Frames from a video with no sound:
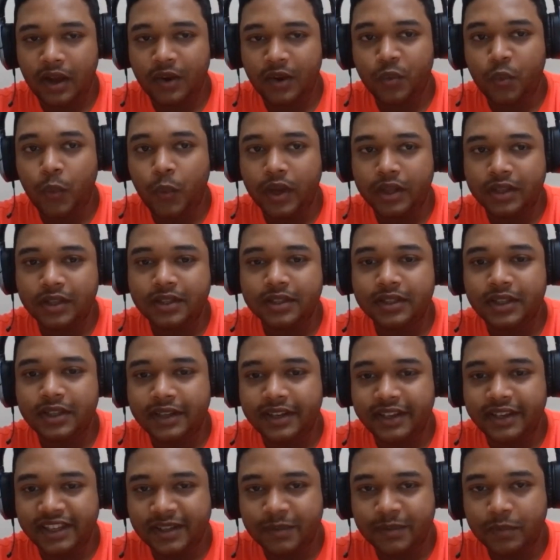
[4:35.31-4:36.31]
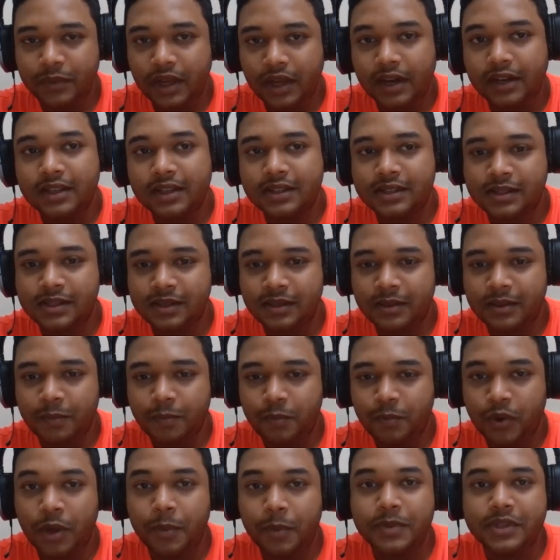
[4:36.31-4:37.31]
and whether the team that is
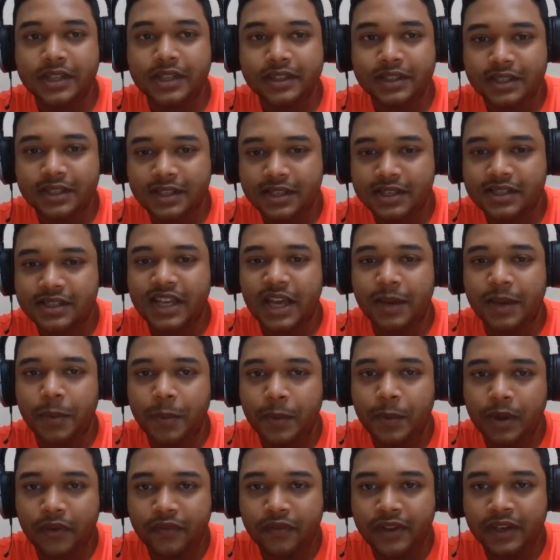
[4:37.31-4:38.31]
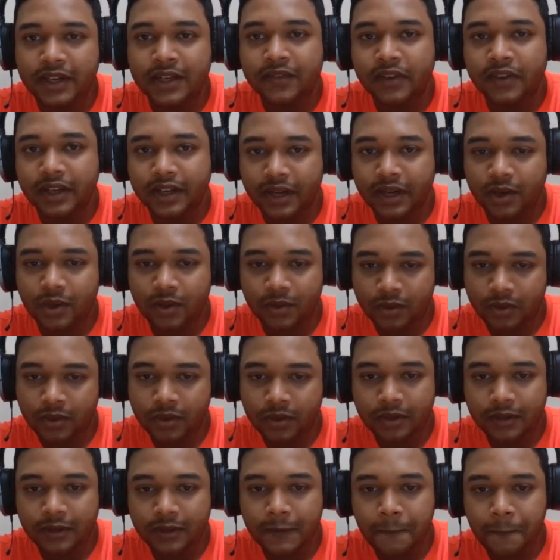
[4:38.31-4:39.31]
promising this is capable of delivering it or
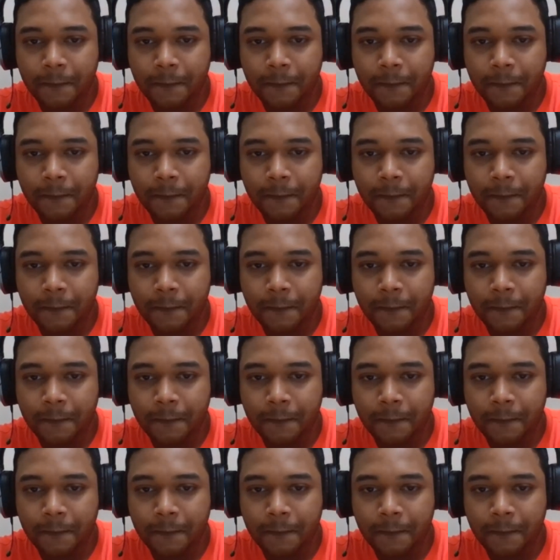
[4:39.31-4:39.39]
not.